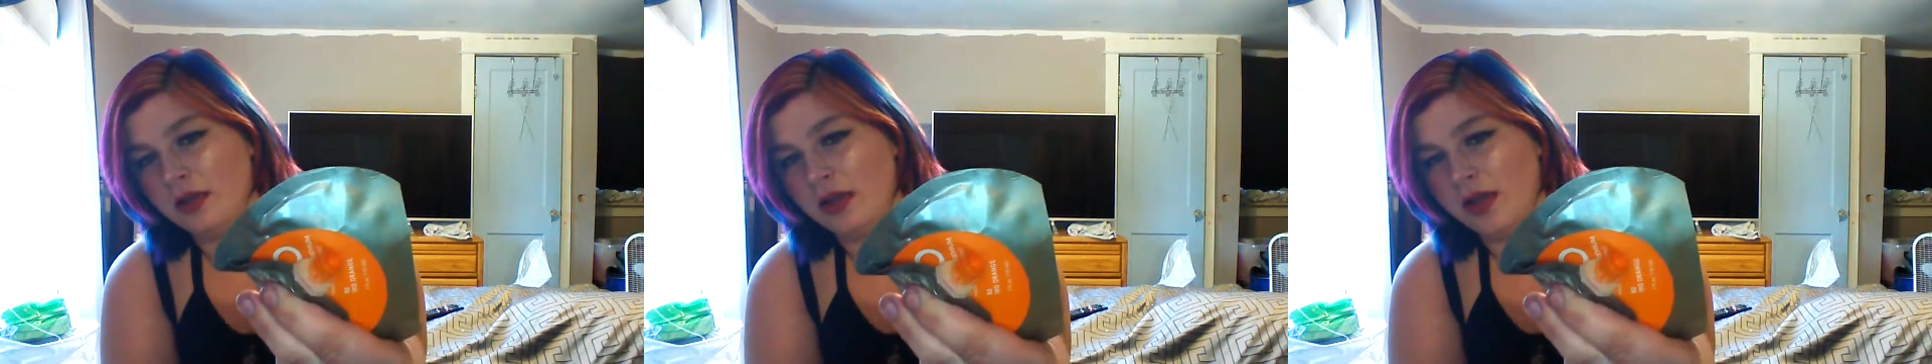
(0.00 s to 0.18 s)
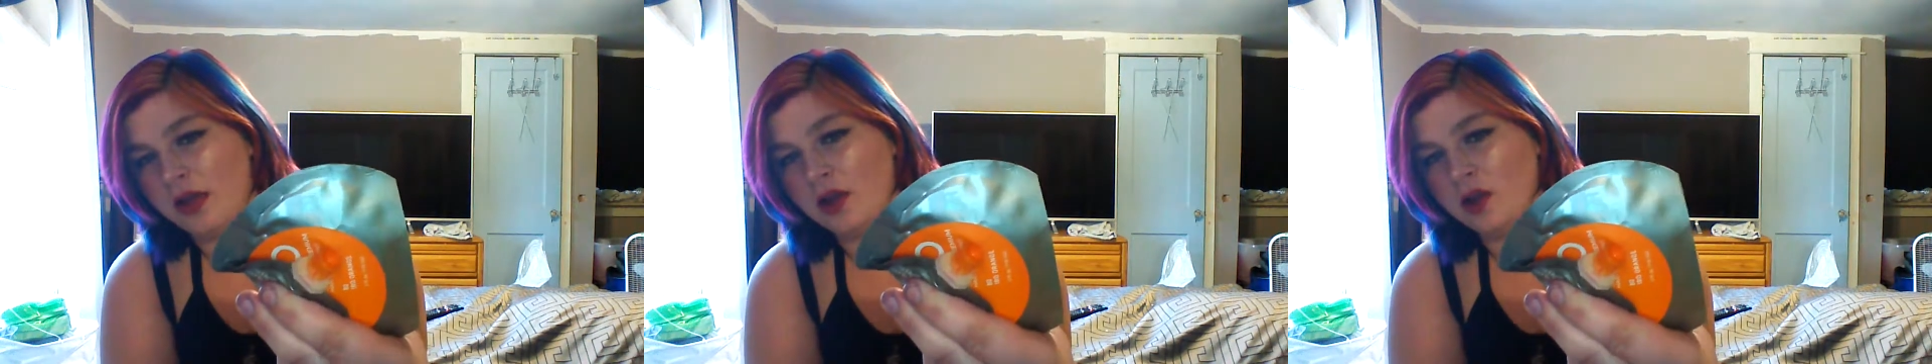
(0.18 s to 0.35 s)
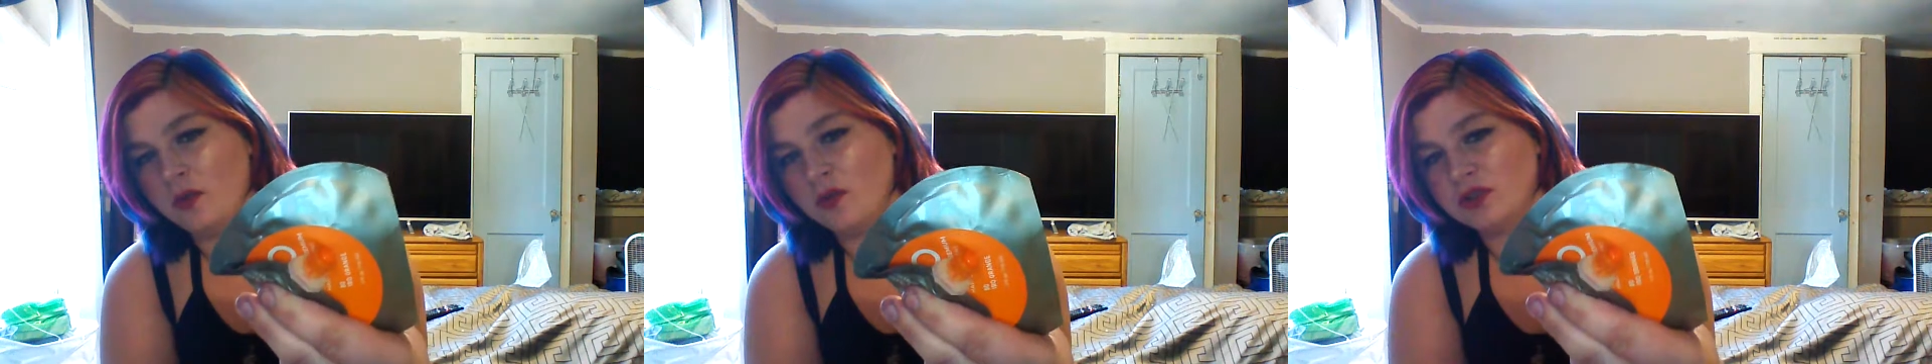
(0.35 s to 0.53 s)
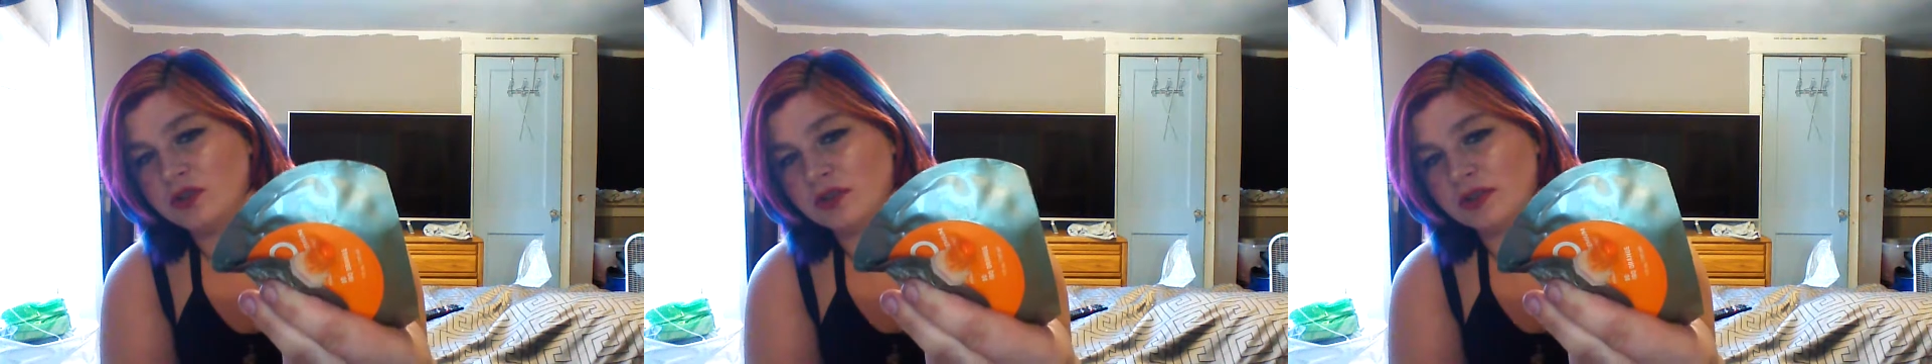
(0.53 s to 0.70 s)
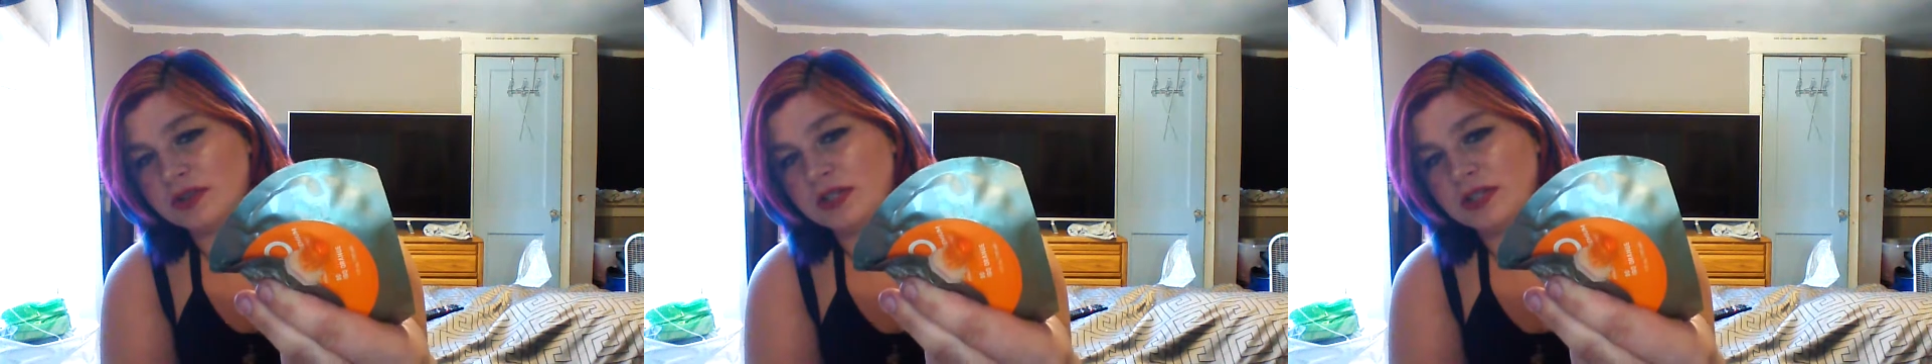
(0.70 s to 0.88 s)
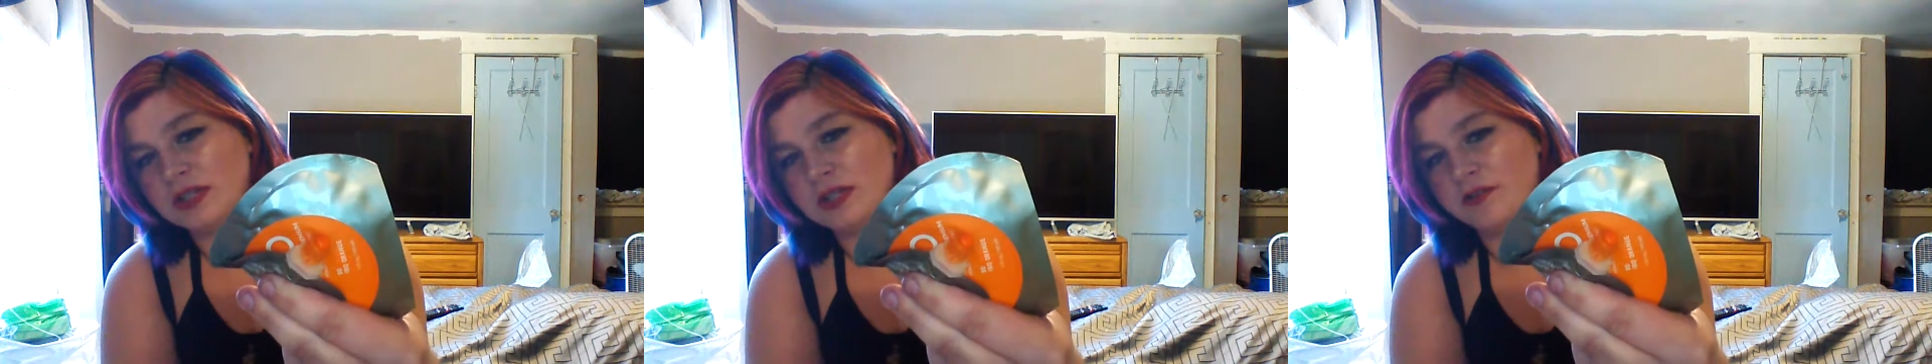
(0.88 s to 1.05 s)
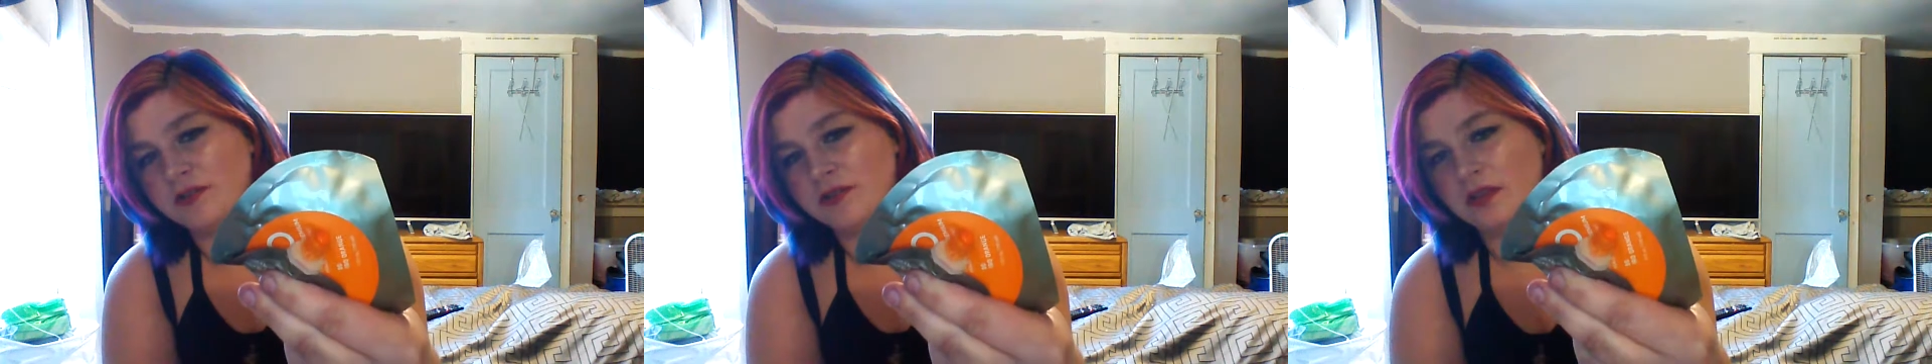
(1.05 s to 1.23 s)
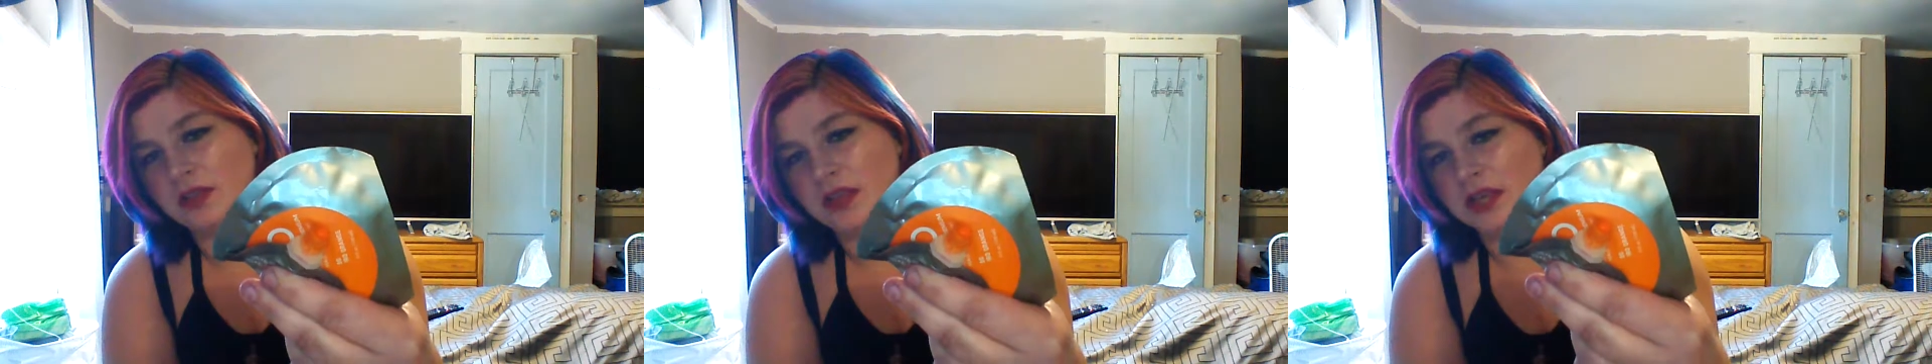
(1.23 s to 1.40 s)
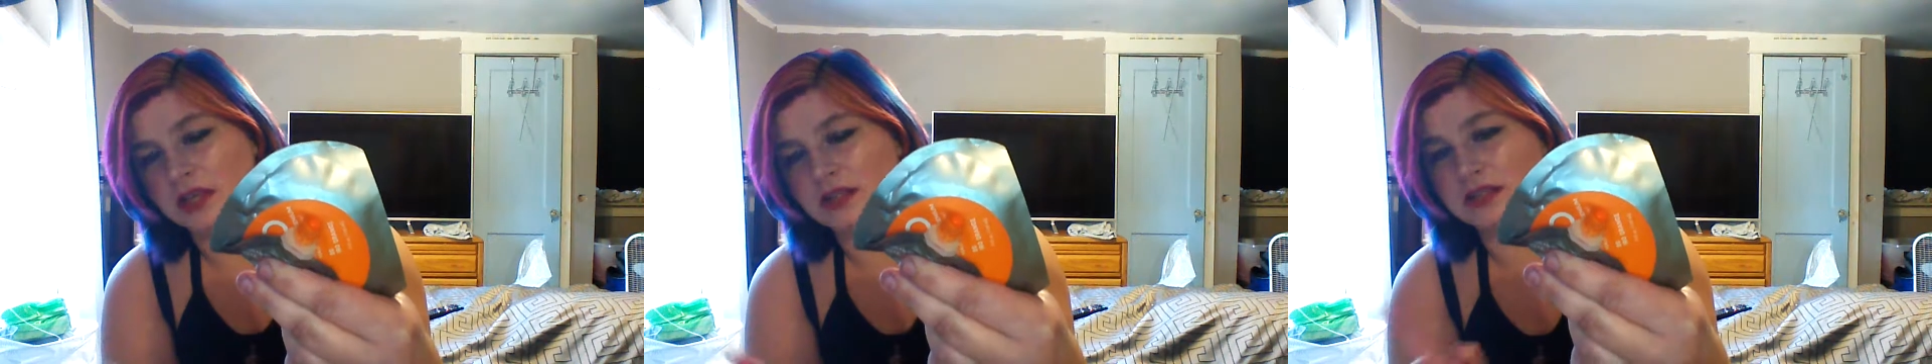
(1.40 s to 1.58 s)
It almost looks as if
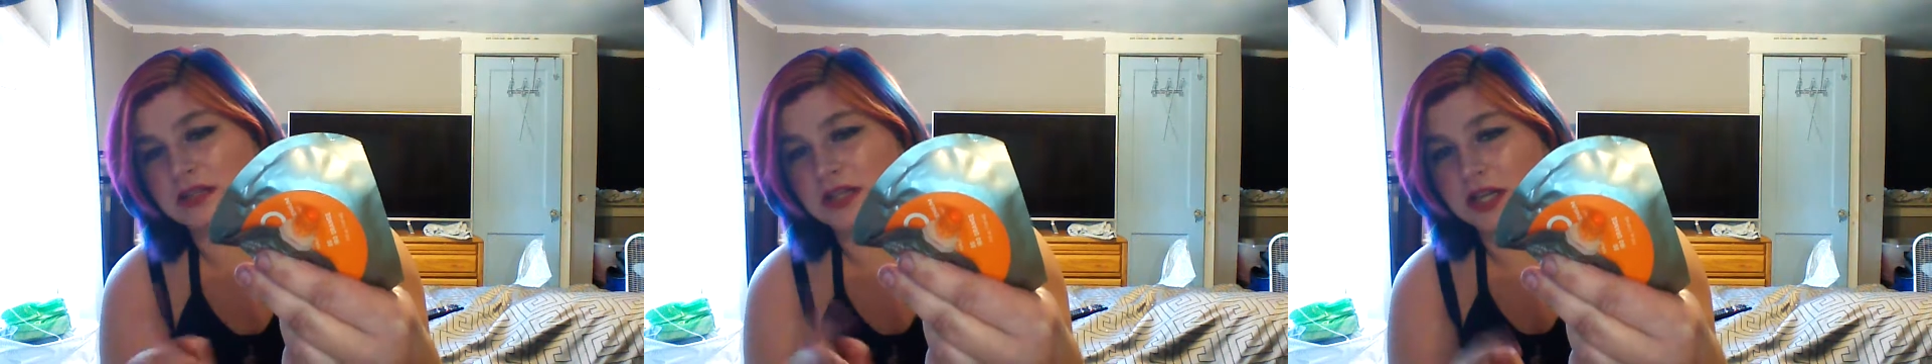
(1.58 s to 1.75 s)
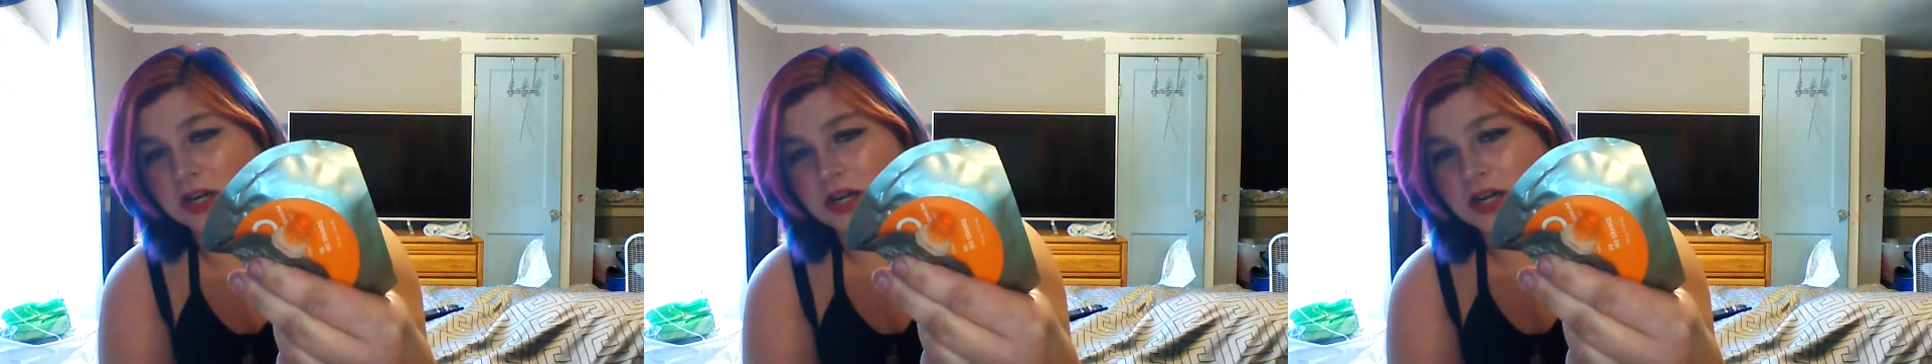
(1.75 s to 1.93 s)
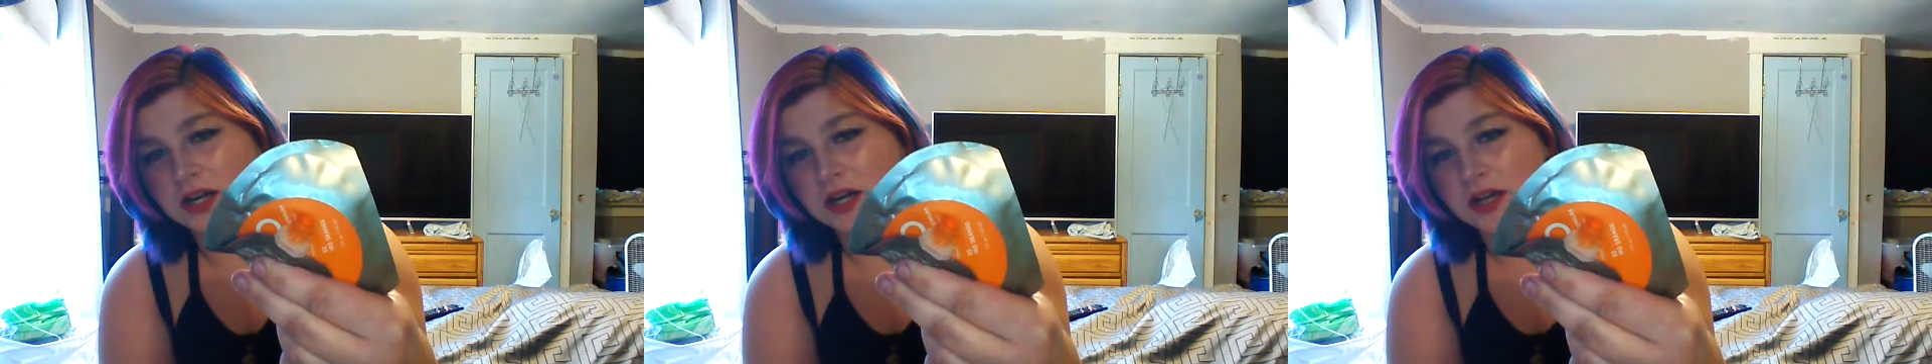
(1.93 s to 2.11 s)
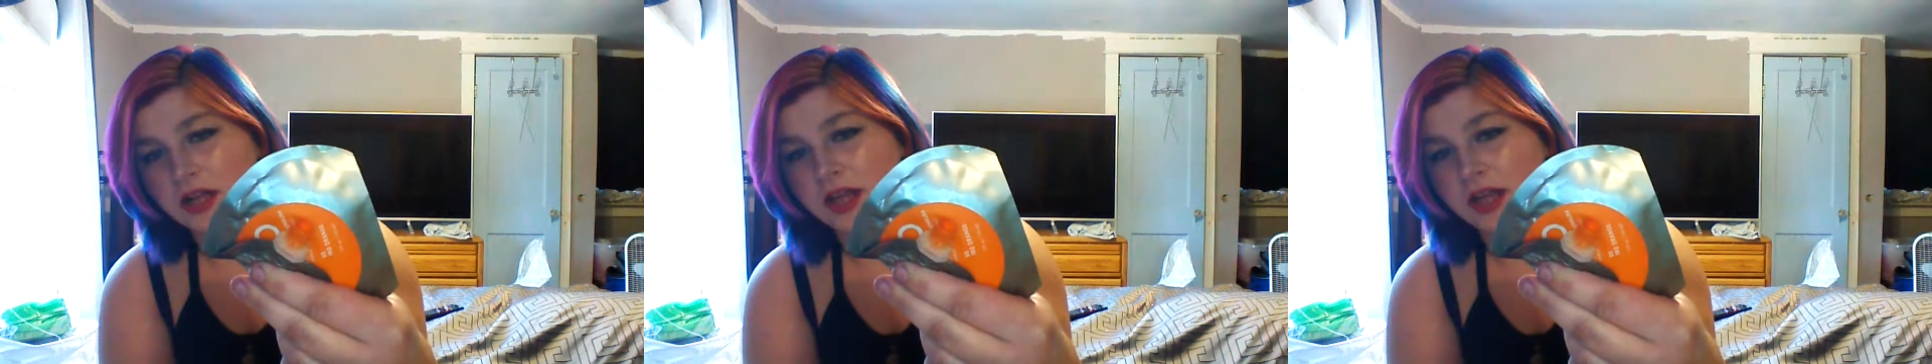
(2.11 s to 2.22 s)
the sticker